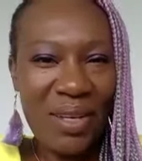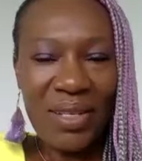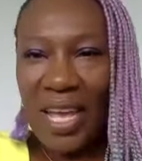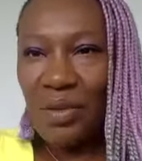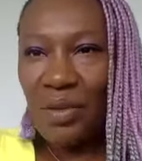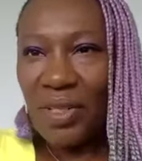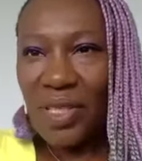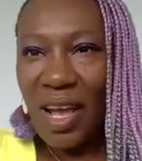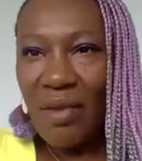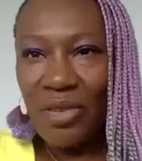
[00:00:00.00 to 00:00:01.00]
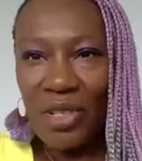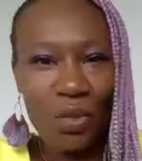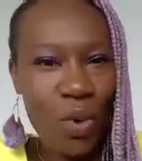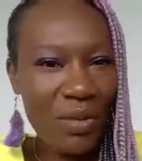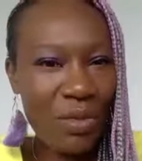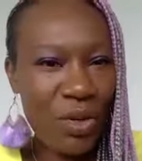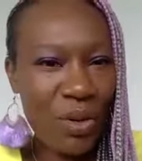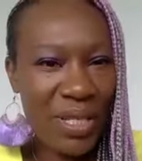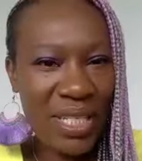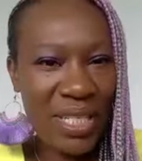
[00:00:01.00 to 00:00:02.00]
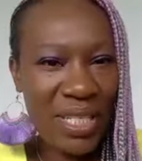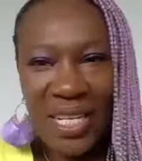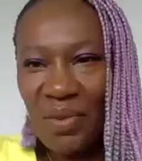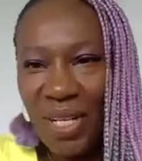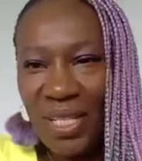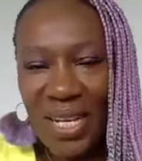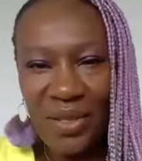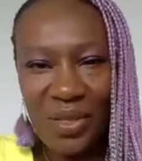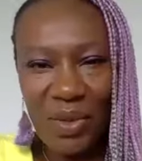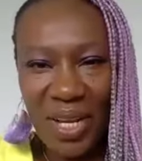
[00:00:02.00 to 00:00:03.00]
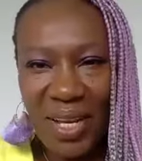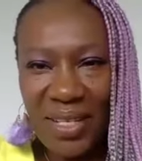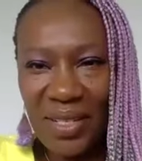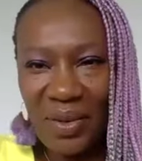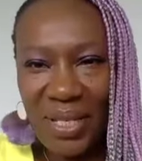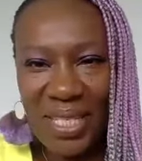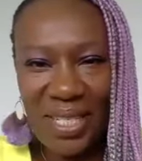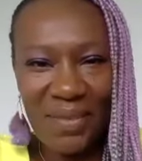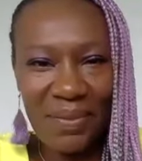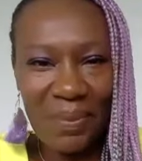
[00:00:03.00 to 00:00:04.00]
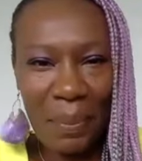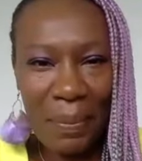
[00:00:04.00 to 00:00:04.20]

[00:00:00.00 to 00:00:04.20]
Okay, so we've got time for just one more question. Anyone else want to ask a question?